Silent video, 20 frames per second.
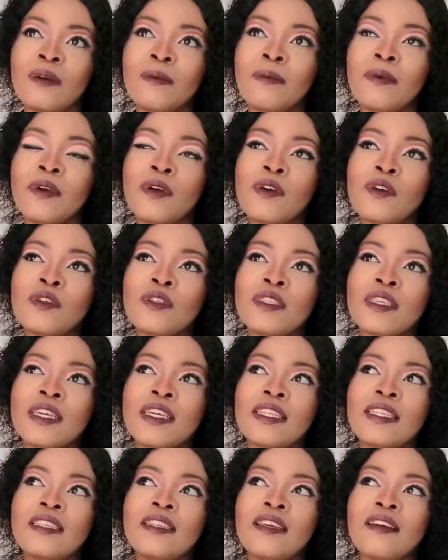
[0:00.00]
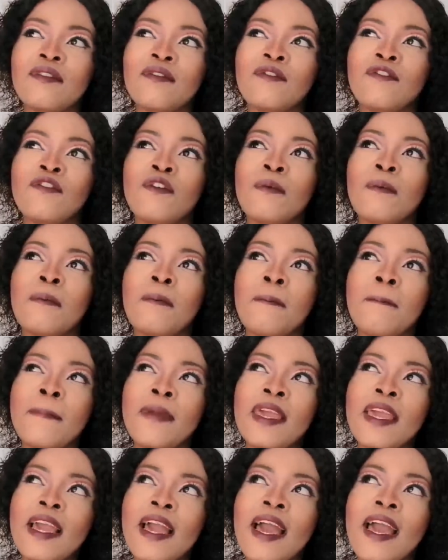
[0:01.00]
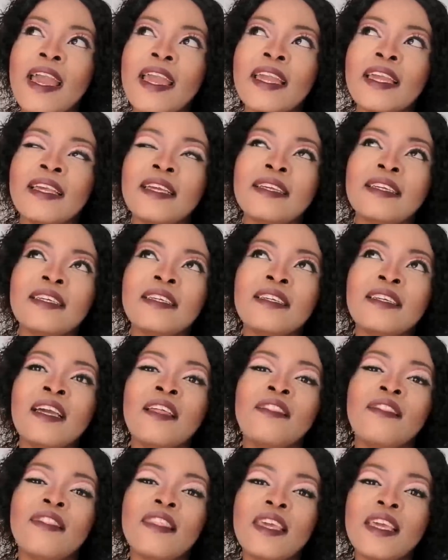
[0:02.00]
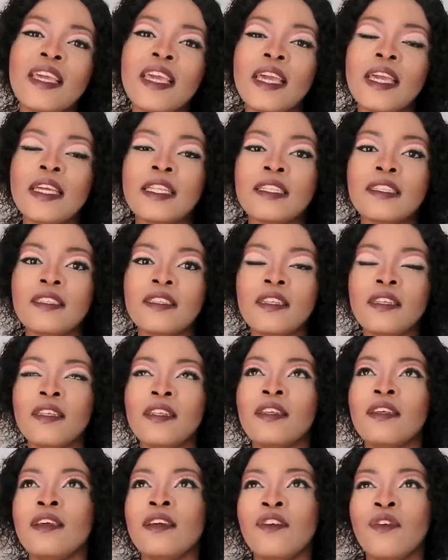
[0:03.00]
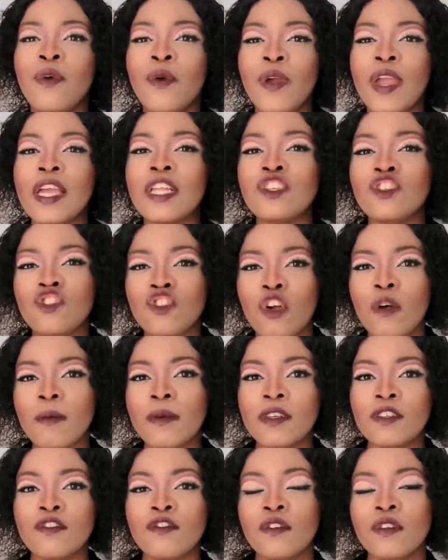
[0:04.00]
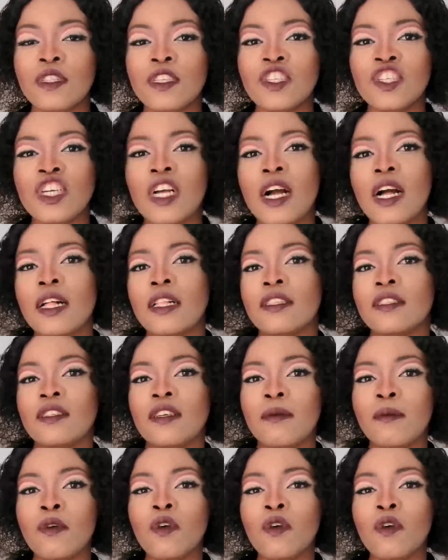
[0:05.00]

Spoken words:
Because it, for me, I think it create traumas for the child.